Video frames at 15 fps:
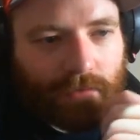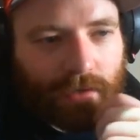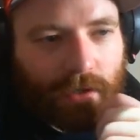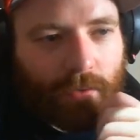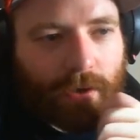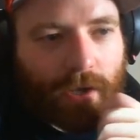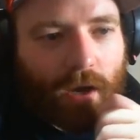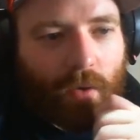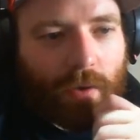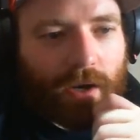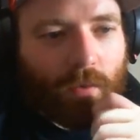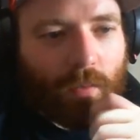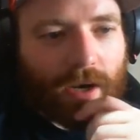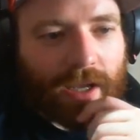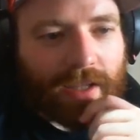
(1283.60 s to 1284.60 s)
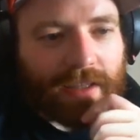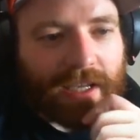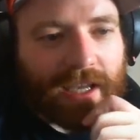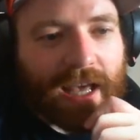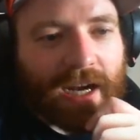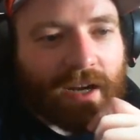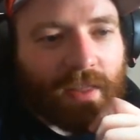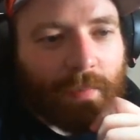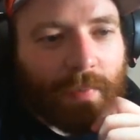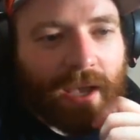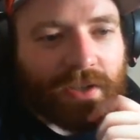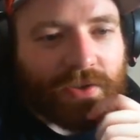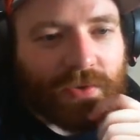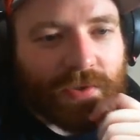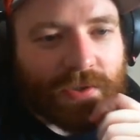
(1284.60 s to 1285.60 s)
There we go. We don't want to get the cat out of the
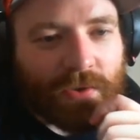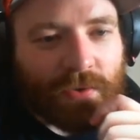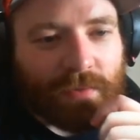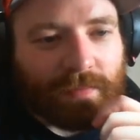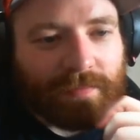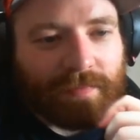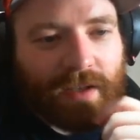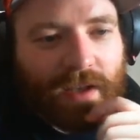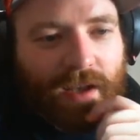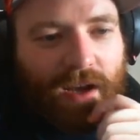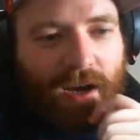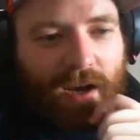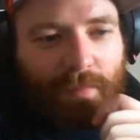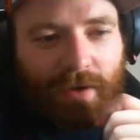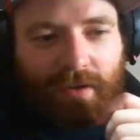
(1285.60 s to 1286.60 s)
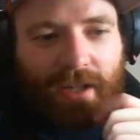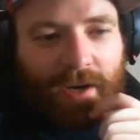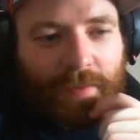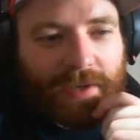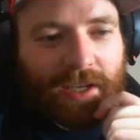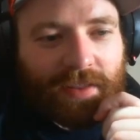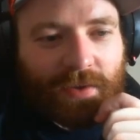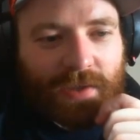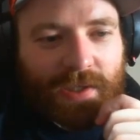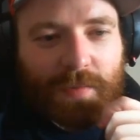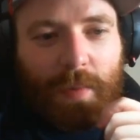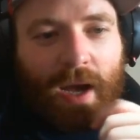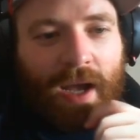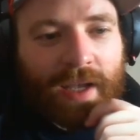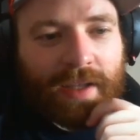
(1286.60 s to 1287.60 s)
bag too soon. I'm gonna let him take those
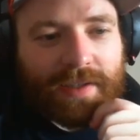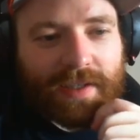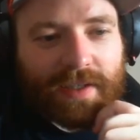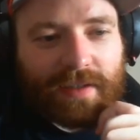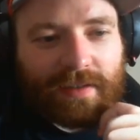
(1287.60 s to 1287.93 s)
spines.